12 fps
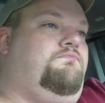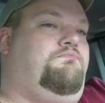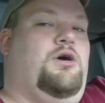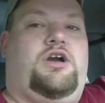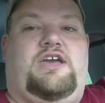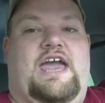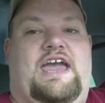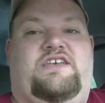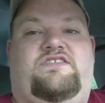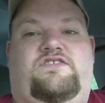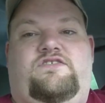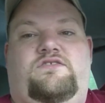
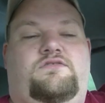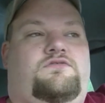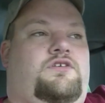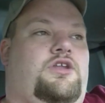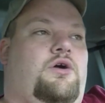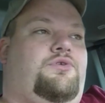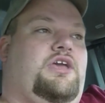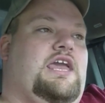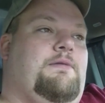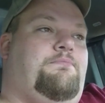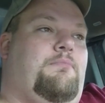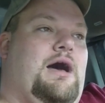bookcase, you know, to
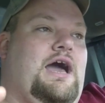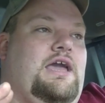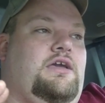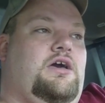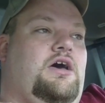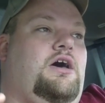keep my